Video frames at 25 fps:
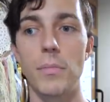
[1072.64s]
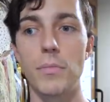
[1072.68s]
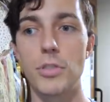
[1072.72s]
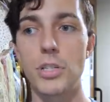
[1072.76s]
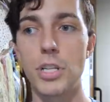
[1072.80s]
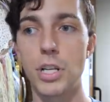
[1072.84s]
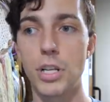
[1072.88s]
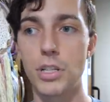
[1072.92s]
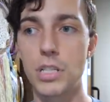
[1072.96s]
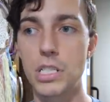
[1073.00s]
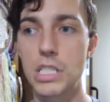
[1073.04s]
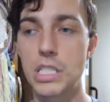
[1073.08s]

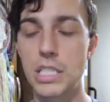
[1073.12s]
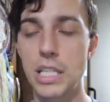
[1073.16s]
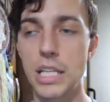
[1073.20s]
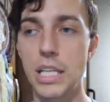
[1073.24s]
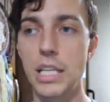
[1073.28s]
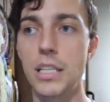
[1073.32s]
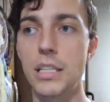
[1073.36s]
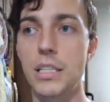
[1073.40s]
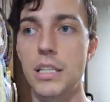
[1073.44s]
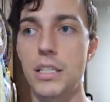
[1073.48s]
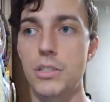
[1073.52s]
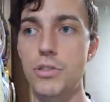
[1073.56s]
She could
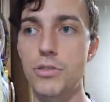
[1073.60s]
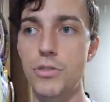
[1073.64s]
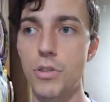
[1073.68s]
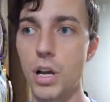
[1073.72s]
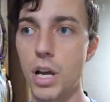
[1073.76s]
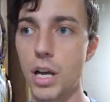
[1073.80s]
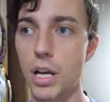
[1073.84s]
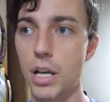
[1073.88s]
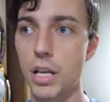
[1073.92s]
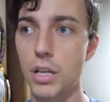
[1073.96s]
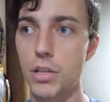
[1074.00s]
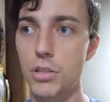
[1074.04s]
see the
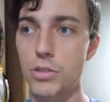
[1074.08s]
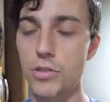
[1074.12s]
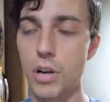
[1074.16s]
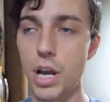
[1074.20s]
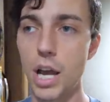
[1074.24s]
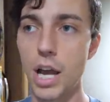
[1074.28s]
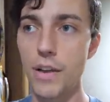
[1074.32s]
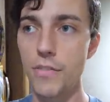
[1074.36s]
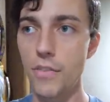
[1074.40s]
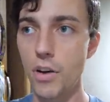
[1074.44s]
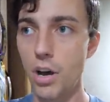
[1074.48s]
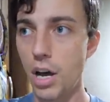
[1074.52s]
truck
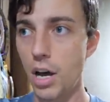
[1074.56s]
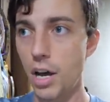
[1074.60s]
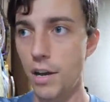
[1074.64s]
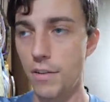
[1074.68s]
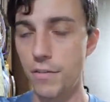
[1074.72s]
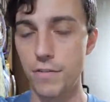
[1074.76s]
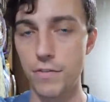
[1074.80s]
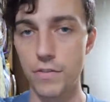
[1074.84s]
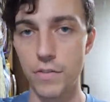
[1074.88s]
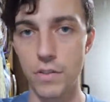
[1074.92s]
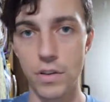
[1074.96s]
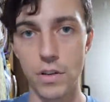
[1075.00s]
drive
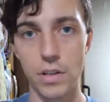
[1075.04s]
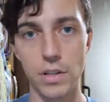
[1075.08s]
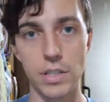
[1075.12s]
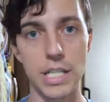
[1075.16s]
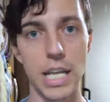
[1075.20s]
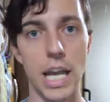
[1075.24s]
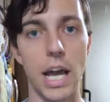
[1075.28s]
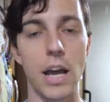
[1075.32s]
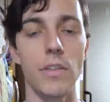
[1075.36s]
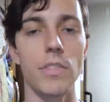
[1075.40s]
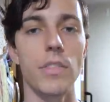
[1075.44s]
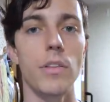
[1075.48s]
off
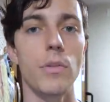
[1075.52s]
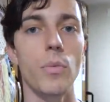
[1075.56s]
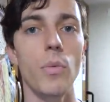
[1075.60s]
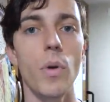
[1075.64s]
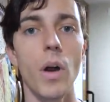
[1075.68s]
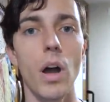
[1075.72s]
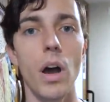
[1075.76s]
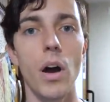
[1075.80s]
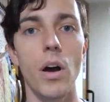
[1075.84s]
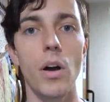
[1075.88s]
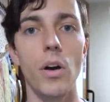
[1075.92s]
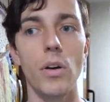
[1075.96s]
down the
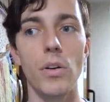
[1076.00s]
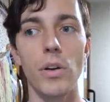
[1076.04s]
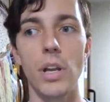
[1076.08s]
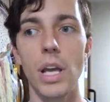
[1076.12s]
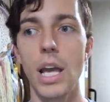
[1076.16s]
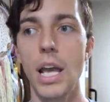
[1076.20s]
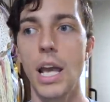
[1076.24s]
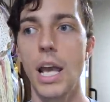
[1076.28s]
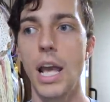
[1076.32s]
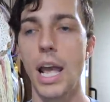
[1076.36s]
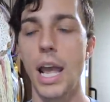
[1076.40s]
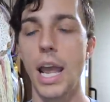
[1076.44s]
road.
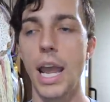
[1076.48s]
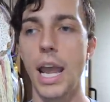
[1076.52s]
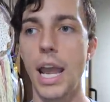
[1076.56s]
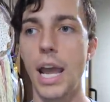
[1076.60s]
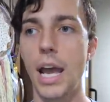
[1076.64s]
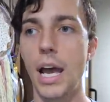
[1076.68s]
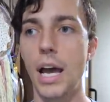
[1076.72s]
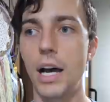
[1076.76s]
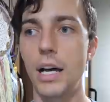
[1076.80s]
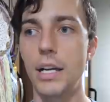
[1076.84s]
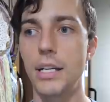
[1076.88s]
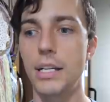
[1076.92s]

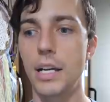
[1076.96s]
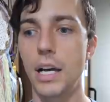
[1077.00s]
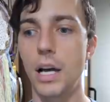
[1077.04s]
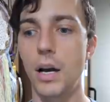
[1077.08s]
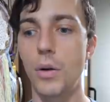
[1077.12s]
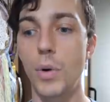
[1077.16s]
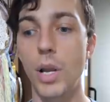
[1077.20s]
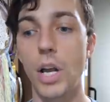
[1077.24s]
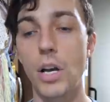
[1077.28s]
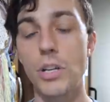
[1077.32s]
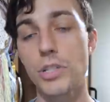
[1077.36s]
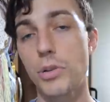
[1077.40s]
And
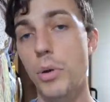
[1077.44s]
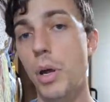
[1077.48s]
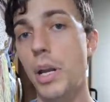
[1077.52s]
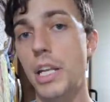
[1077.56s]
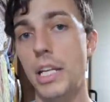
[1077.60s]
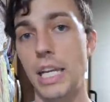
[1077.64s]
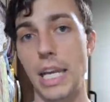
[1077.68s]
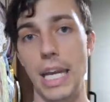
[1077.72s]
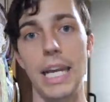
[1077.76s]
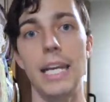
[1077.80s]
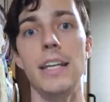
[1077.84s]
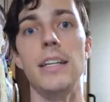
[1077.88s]
we also had
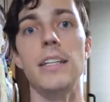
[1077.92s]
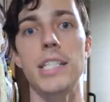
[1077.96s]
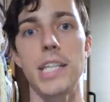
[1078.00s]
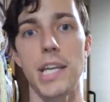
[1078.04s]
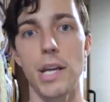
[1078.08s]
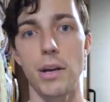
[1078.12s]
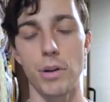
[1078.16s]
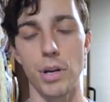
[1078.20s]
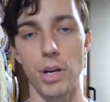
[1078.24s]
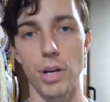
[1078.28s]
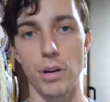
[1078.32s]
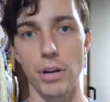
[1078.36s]
an
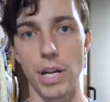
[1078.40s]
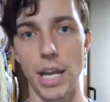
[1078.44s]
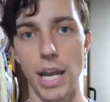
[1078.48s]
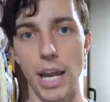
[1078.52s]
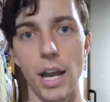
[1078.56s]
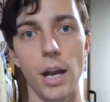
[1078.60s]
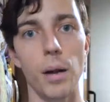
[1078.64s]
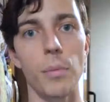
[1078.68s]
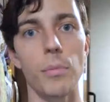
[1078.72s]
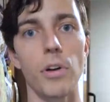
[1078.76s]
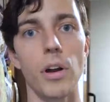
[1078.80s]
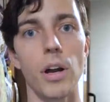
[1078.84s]
interior
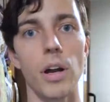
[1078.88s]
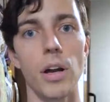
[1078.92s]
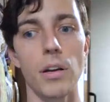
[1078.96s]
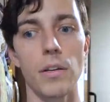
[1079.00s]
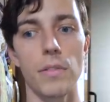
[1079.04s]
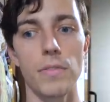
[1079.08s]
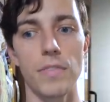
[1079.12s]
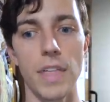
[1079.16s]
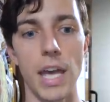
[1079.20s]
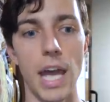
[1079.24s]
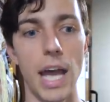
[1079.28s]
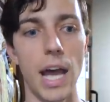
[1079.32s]
camera
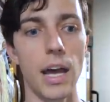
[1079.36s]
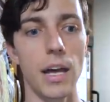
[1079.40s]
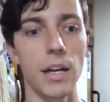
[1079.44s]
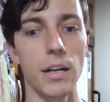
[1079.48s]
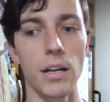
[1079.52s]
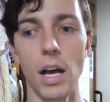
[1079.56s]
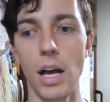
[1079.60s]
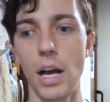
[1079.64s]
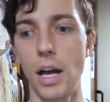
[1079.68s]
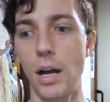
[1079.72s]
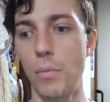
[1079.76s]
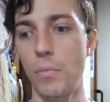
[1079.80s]
that
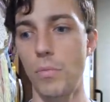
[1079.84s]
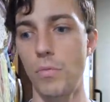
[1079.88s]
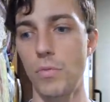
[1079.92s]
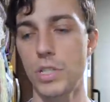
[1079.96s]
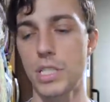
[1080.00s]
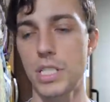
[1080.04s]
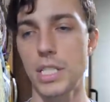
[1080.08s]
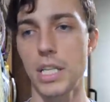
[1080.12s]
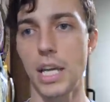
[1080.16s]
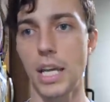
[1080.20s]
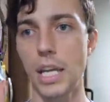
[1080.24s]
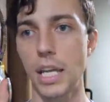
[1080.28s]

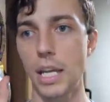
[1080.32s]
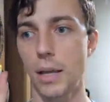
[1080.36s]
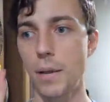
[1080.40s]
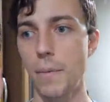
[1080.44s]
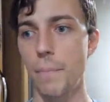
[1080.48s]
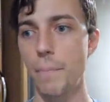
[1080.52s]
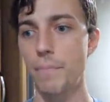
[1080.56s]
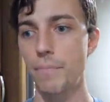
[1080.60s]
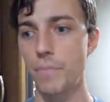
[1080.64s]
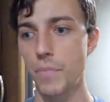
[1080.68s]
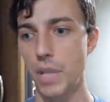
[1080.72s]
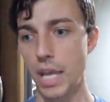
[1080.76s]
was like
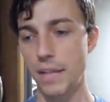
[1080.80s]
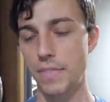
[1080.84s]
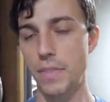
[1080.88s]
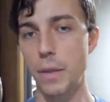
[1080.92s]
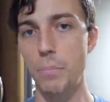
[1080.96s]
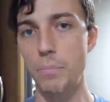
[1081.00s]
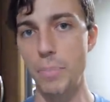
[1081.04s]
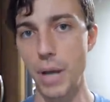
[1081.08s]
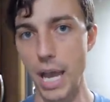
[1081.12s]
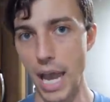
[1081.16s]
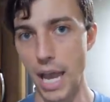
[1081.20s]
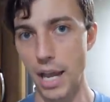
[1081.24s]
at
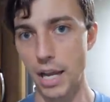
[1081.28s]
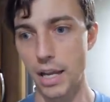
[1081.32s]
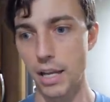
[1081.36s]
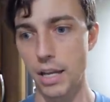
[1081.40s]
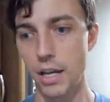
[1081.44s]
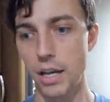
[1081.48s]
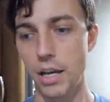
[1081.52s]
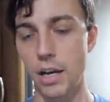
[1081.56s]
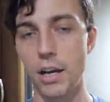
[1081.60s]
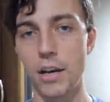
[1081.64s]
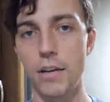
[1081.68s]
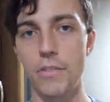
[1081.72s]
the back
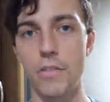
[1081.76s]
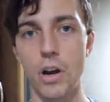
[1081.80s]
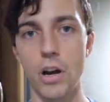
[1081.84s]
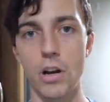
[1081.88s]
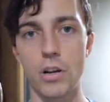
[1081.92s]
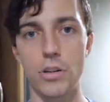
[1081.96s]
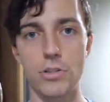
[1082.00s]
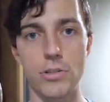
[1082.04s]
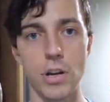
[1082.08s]
of our